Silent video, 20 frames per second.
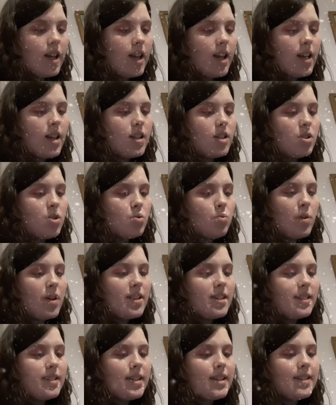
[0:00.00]
In
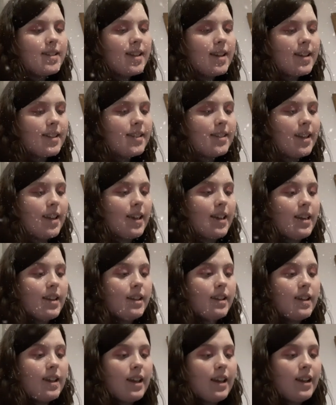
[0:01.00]
2016,
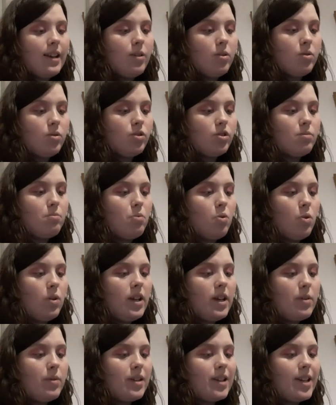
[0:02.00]
he launched more
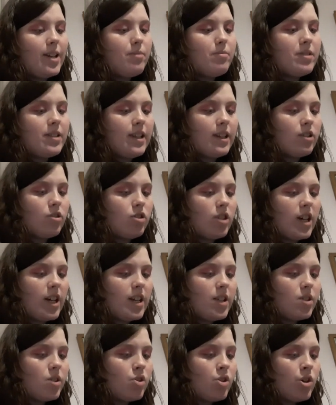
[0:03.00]
liquid lipstick
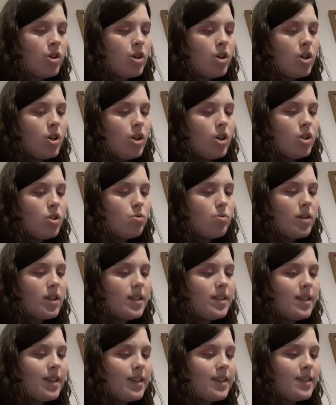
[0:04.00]
shades.
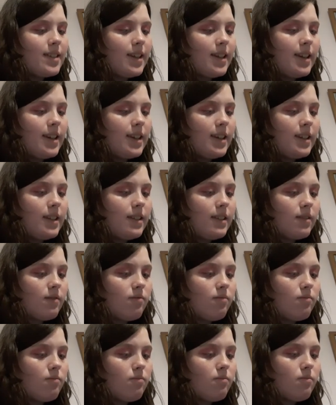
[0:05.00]
2016
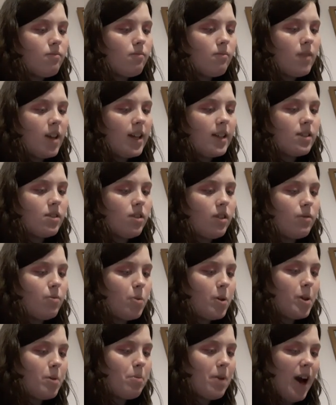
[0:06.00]
kicked off
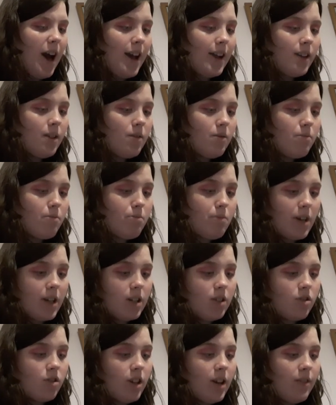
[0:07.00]
with a bang
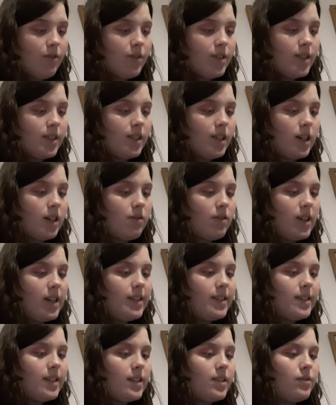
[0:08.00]
because Jeffery Star
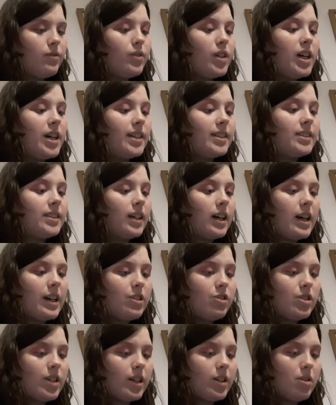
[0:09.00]
released his first
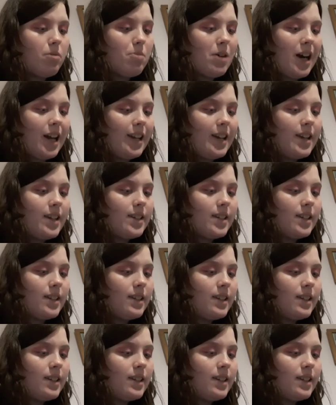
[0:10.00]
eyeshadow palette.